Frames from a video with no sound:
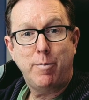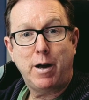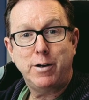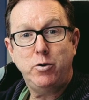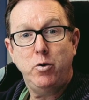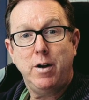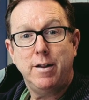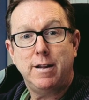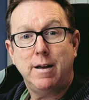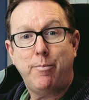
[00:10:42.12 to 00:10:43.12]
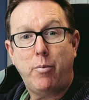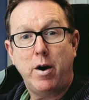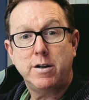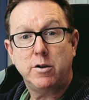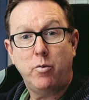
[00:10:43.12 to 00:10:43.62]
but I do get the
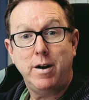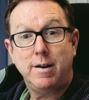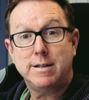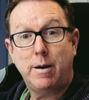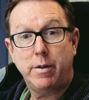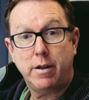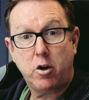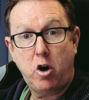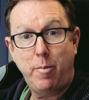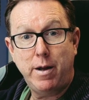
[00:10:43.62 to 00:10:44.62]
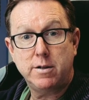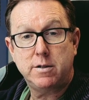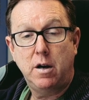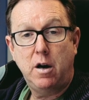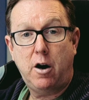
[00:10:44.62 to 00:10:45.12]
impression reading some of the comments